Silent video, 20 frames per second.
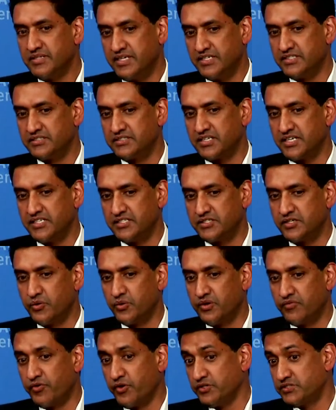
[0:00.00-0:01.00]
is
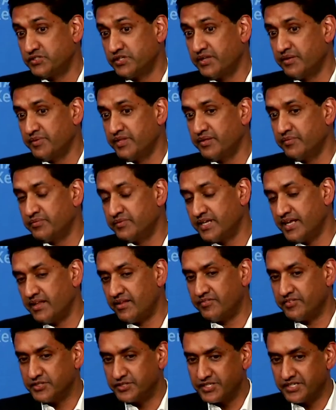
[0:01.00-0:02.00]
universal. I mean, the
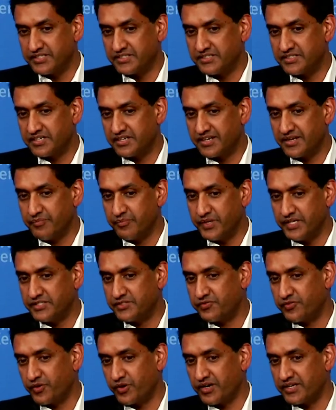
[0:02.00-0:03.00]
television
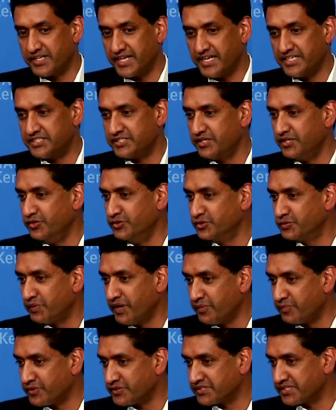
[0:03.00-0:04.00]
competes for attention,
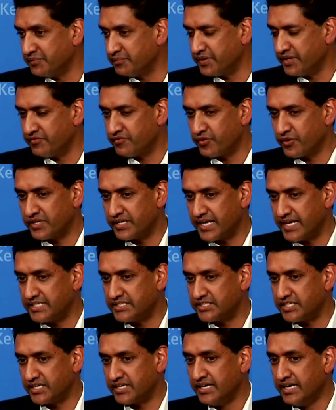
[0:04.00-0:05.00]
newspapers compete for
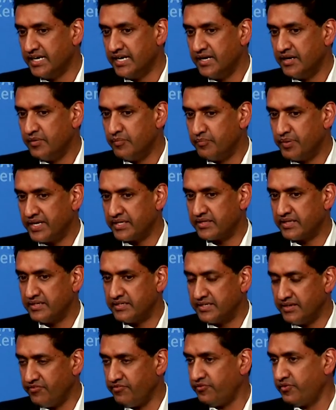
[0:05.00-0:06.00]
attention. But the
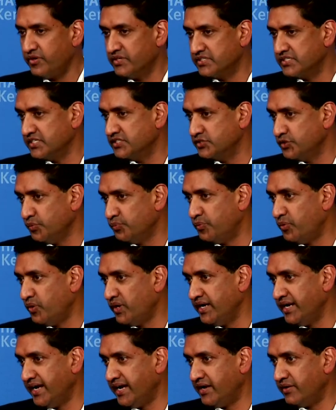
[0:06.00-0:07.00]
difference, as you
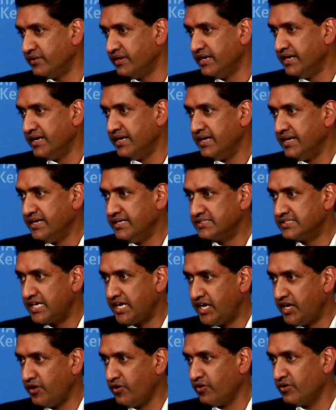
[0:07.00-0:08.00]
point out, is
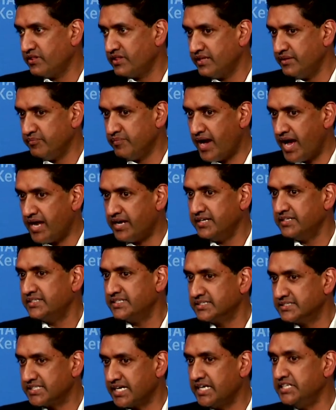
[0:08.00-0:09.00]
here the
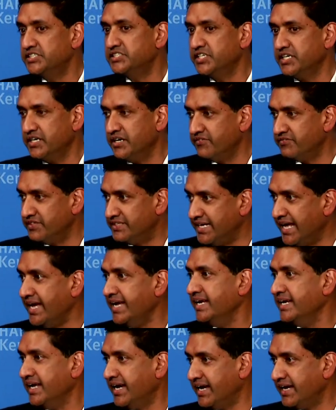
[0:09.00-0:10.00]
monetization of
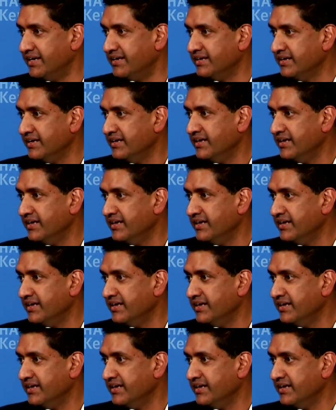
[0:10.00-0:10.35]
data